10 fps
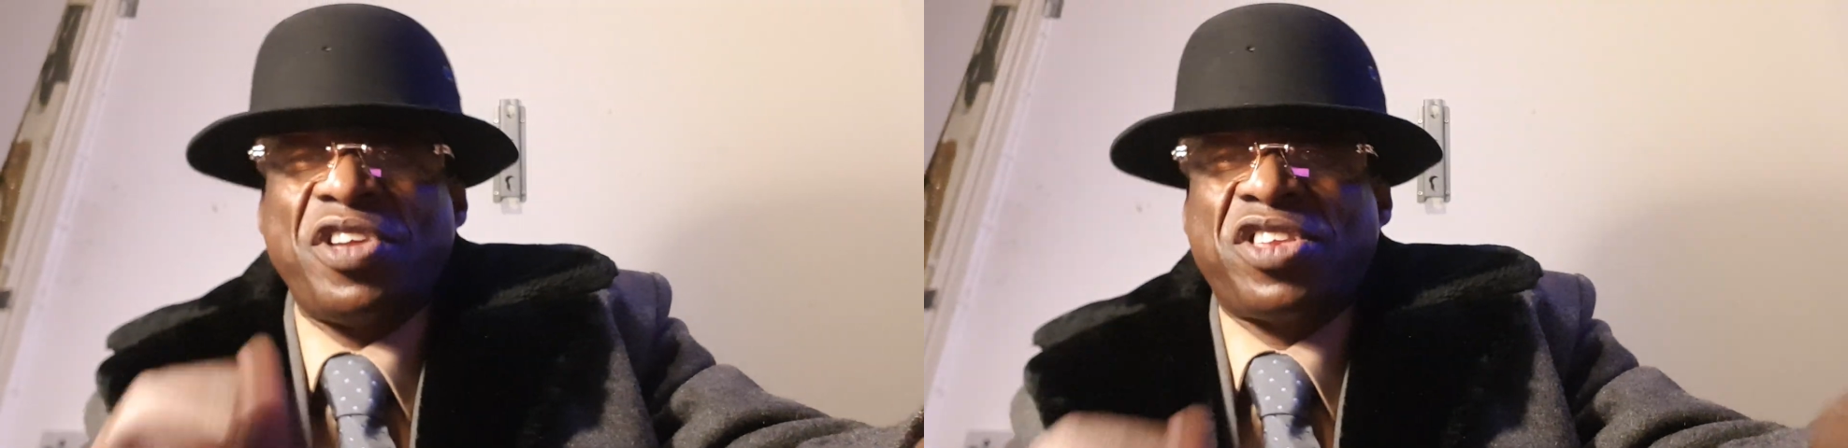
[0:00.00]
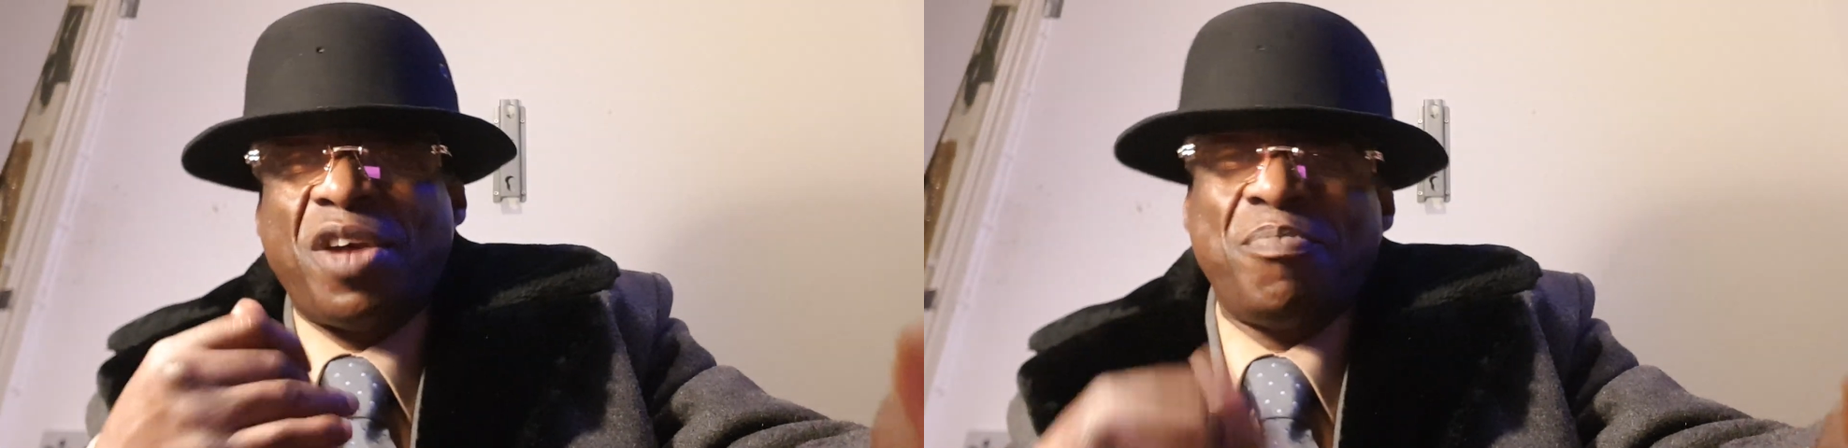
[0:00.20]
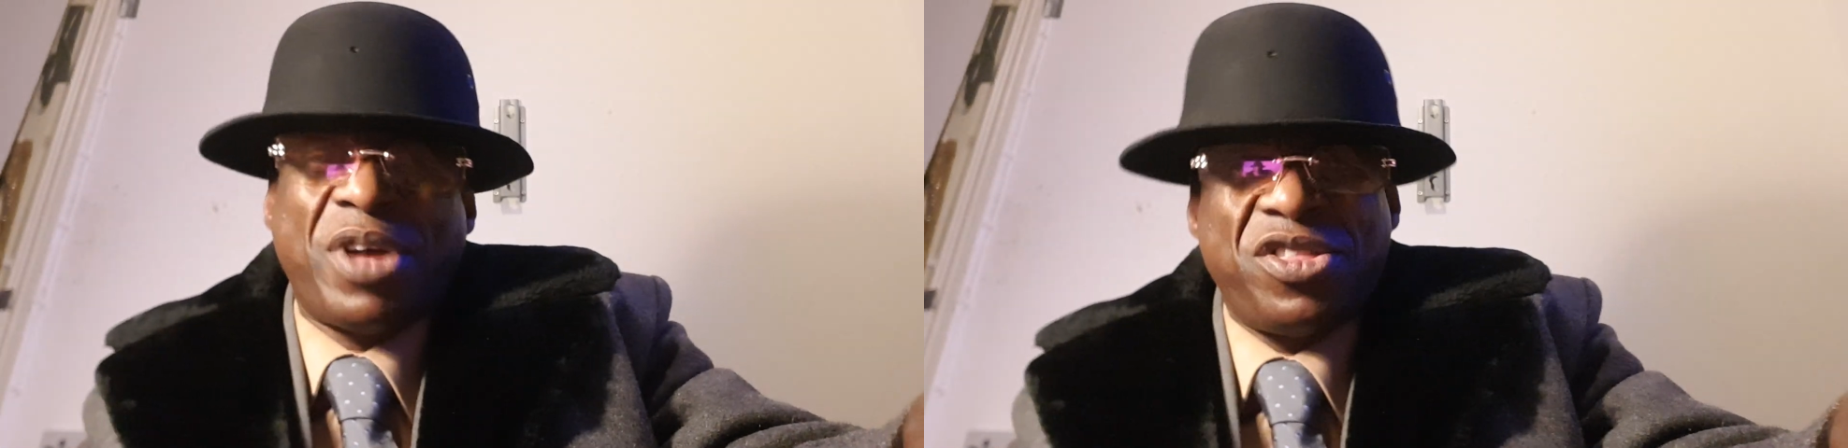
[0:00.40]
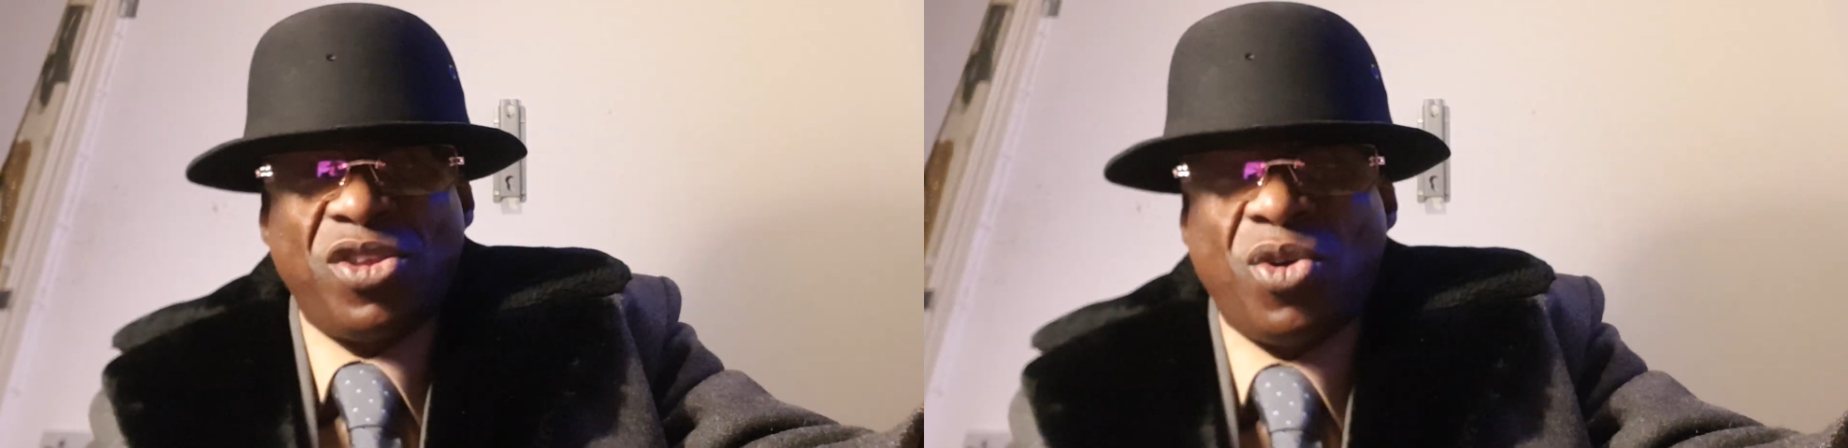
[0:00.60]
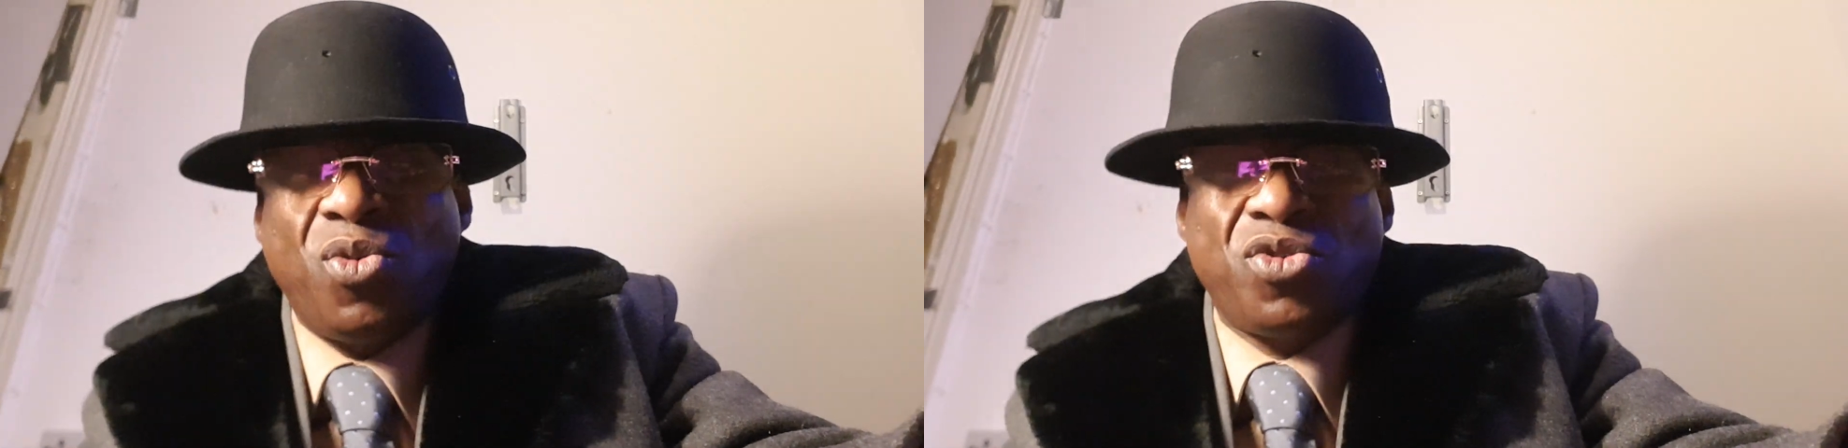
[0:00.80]
it up my
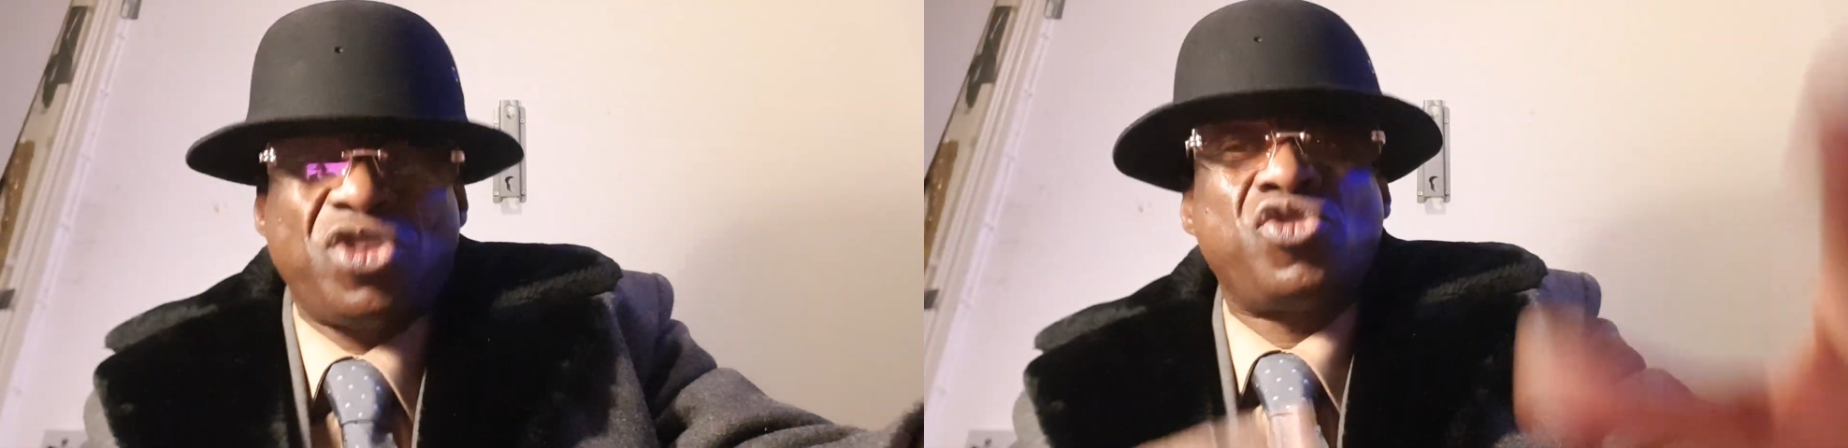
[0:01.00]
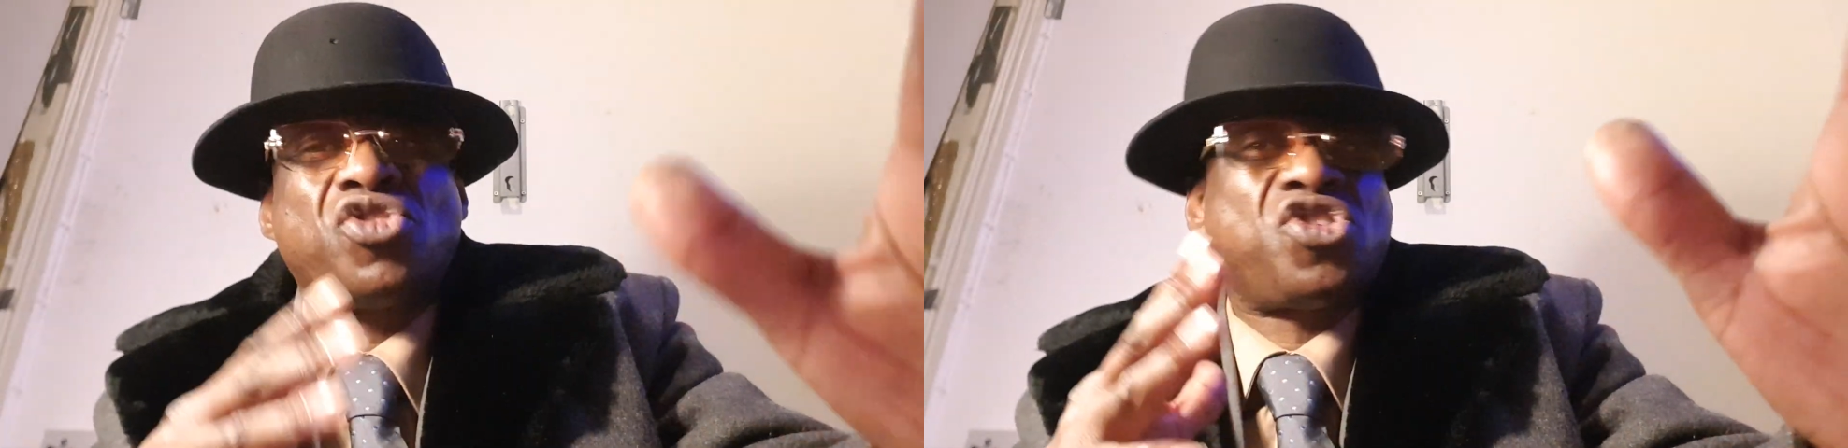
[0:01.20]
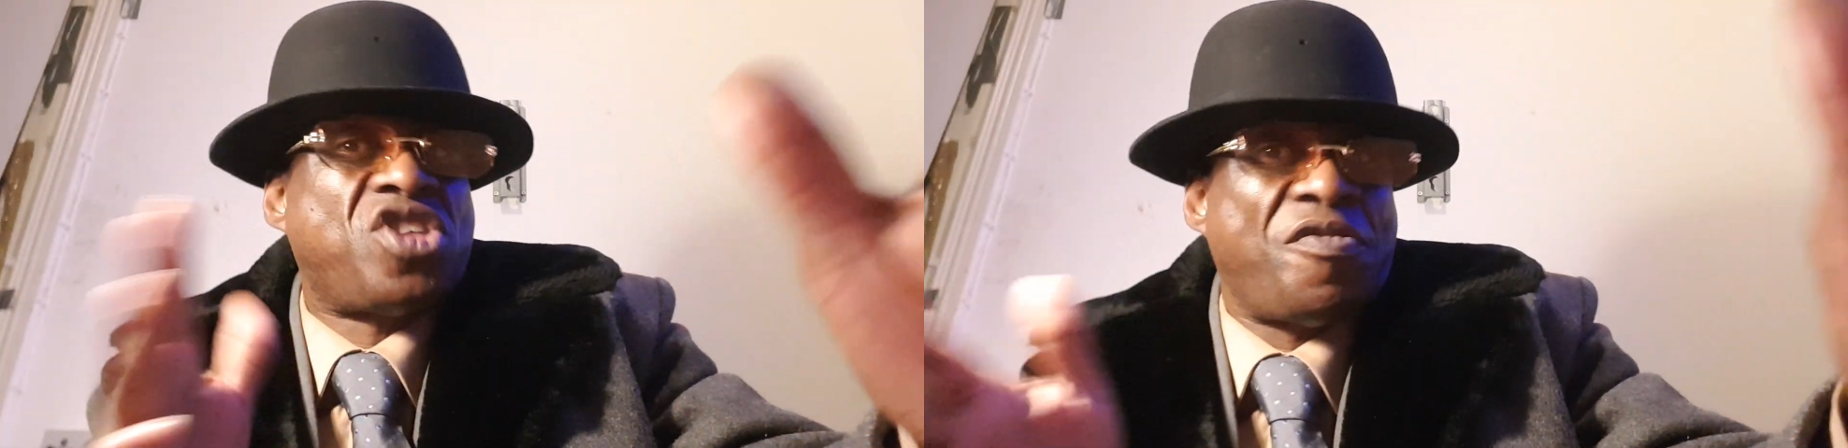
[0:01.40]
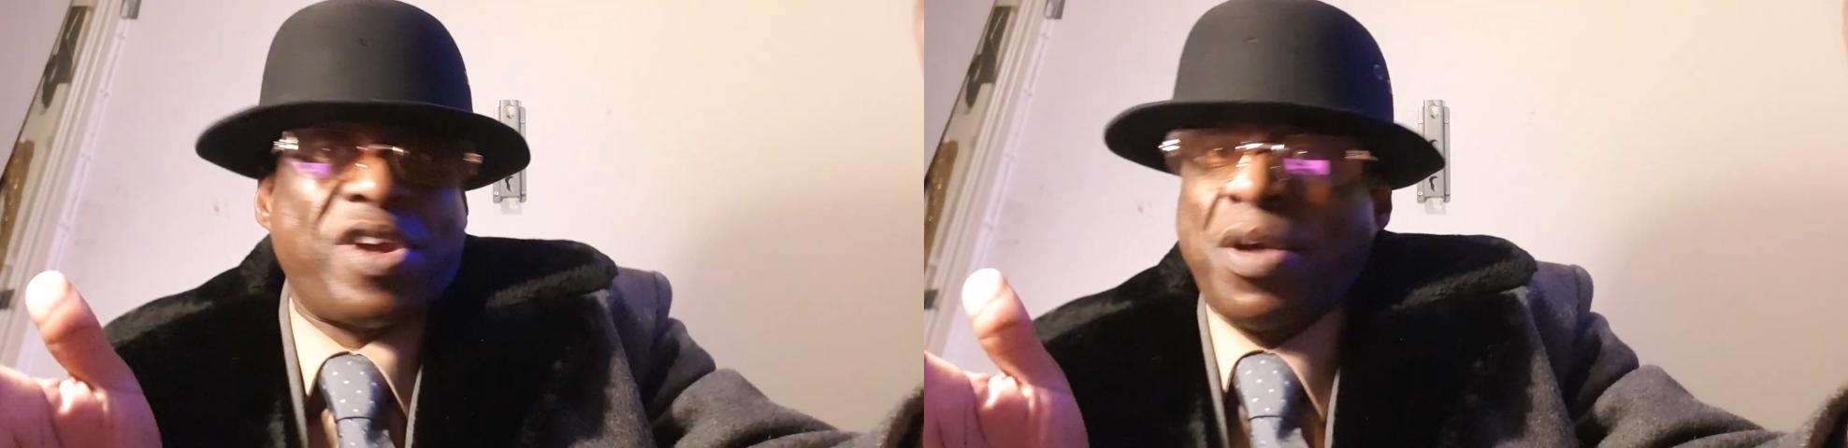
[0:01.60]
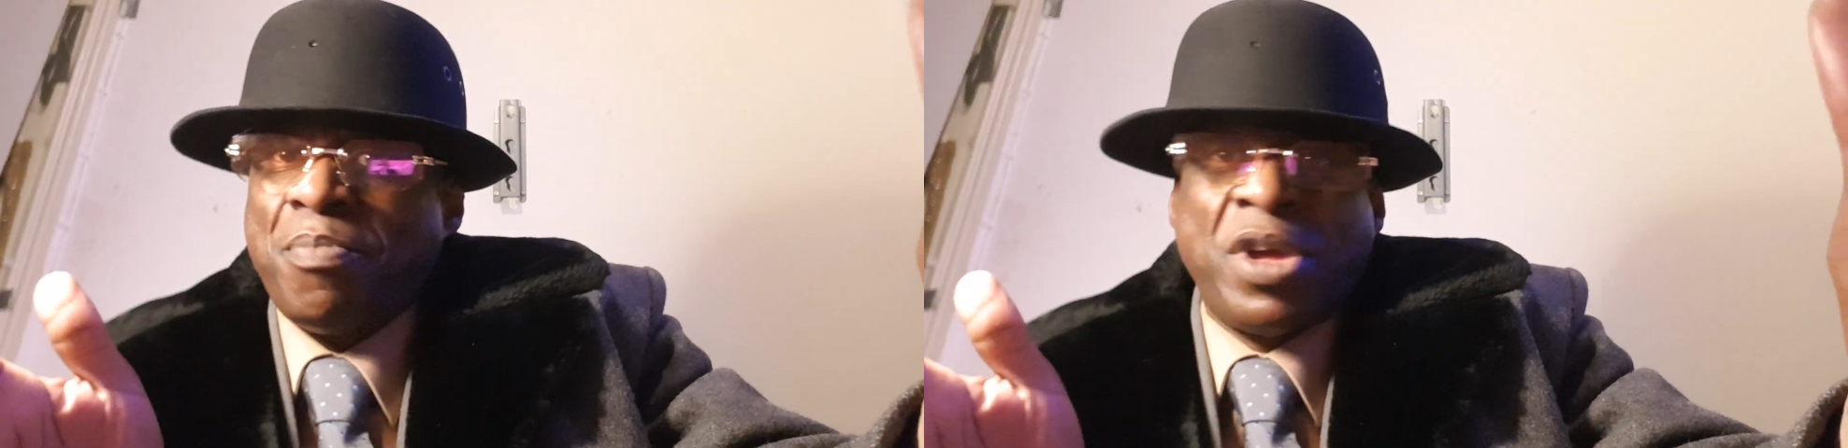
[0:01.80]
nose and used to shove it
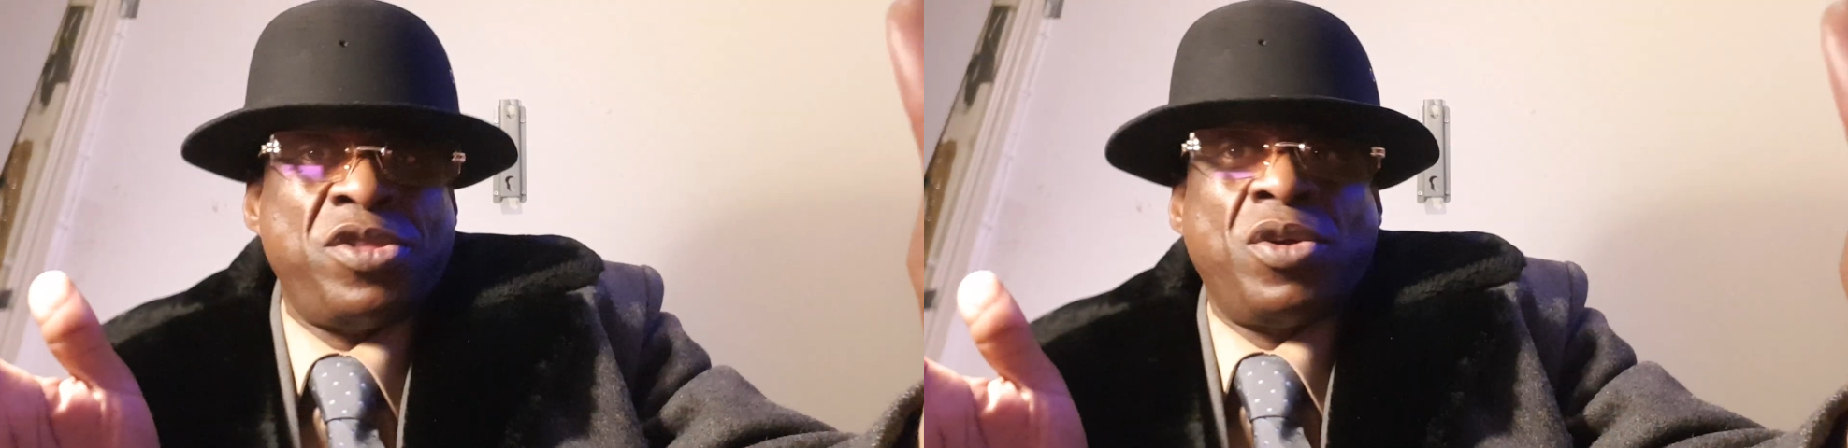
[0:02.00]
up my